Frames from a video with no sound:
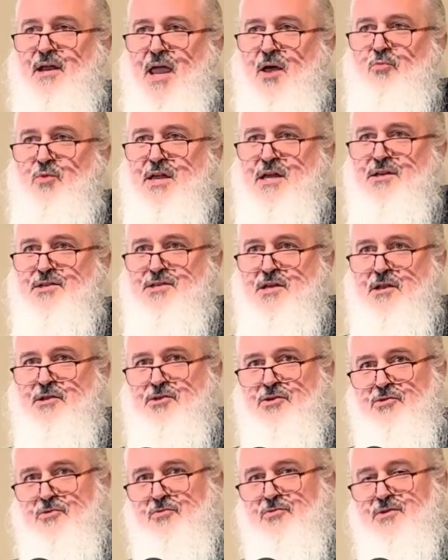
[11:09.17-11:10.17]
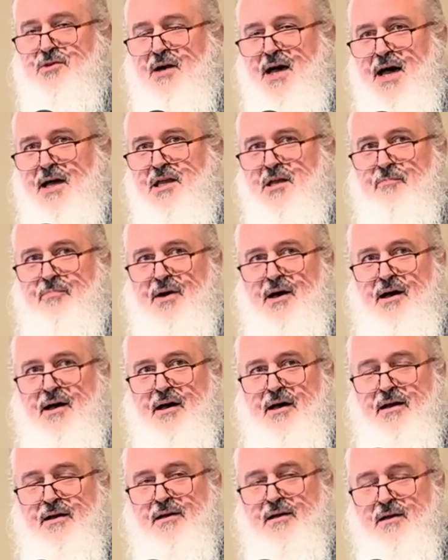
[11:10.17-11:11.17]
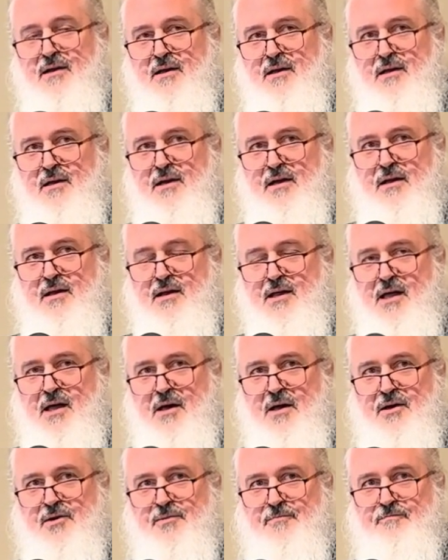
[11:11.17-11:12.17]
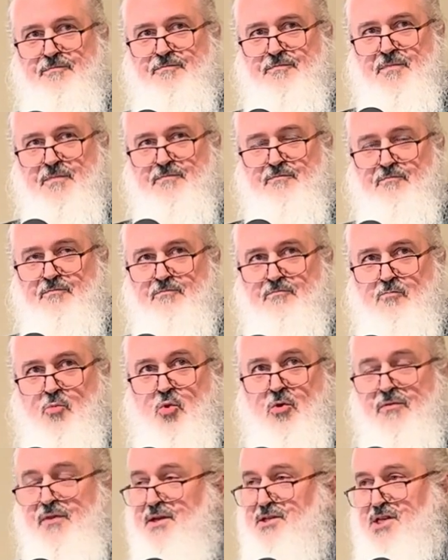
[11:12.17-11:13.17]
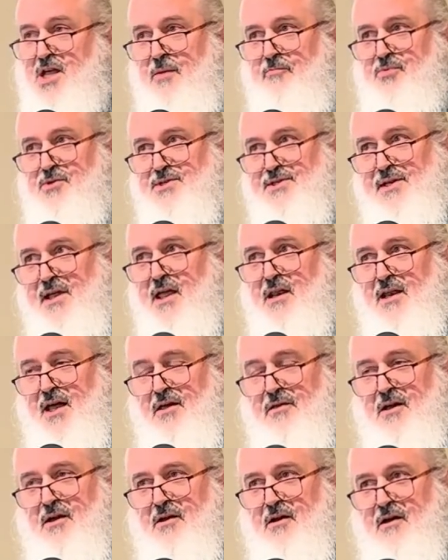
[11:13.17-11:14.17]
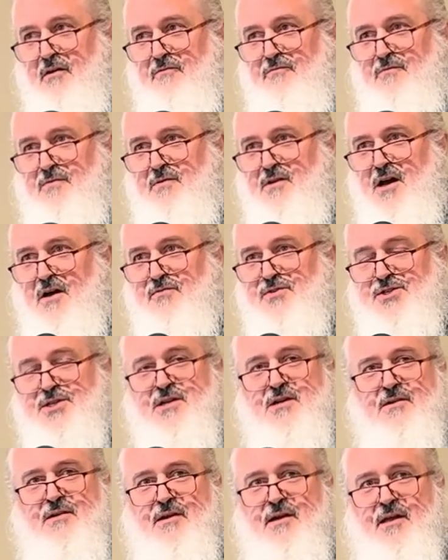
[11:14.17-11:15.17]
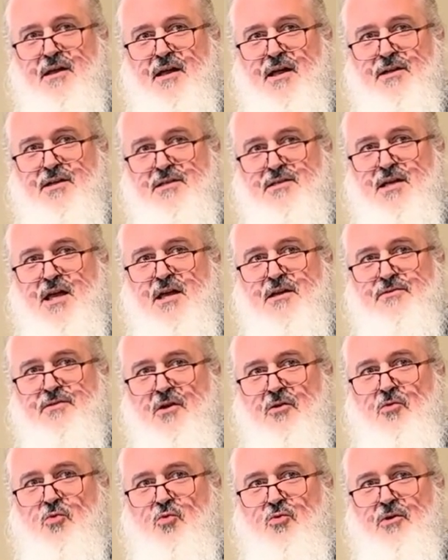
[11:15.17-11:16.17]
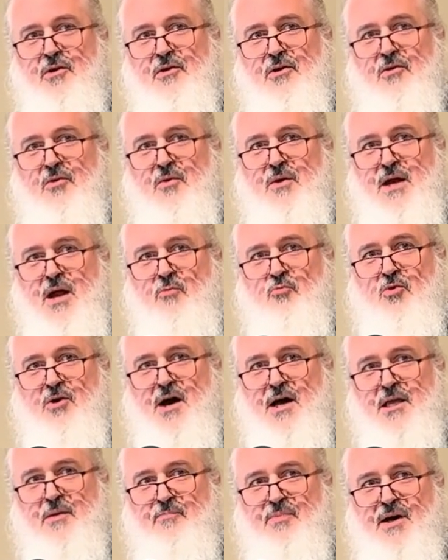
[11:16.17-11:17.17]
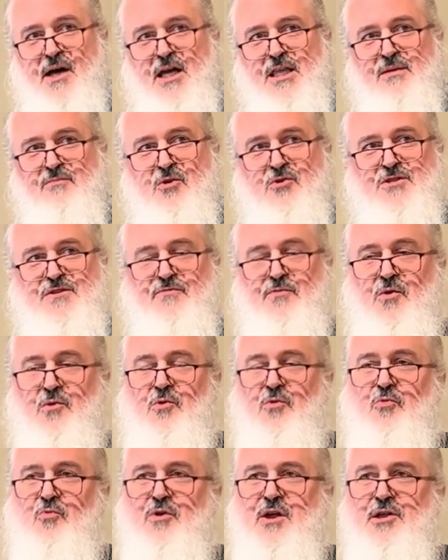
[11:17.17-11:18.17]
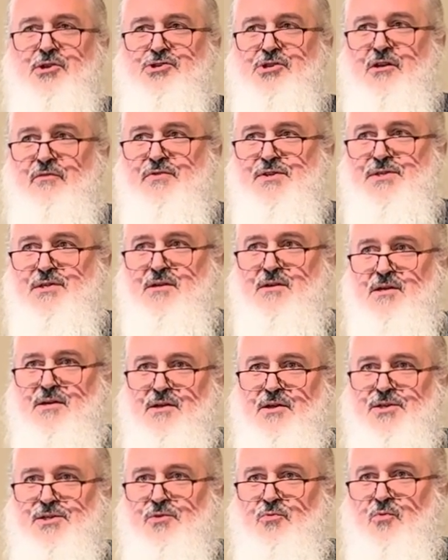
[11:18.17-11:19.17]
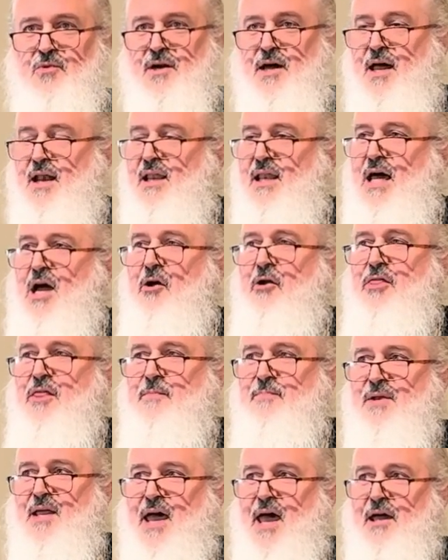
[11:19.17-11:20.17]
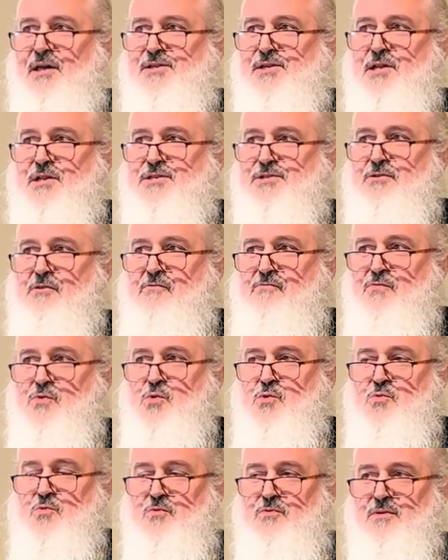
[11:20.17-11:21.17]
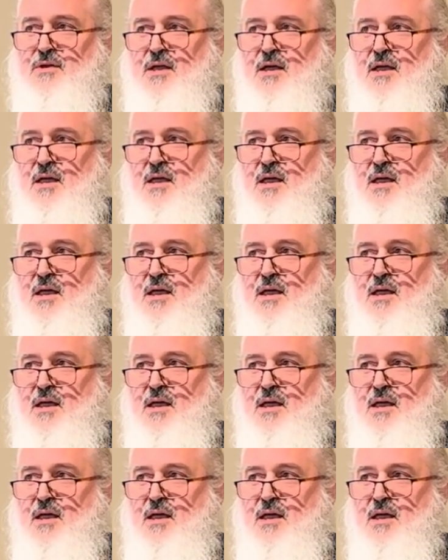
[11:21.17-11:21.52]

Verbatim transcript: And we continue to occupy uh, more than 10% of, of Syria and to take their oil. And we're occupying the most fertile region of Syria, so we're not allowing them to access their food.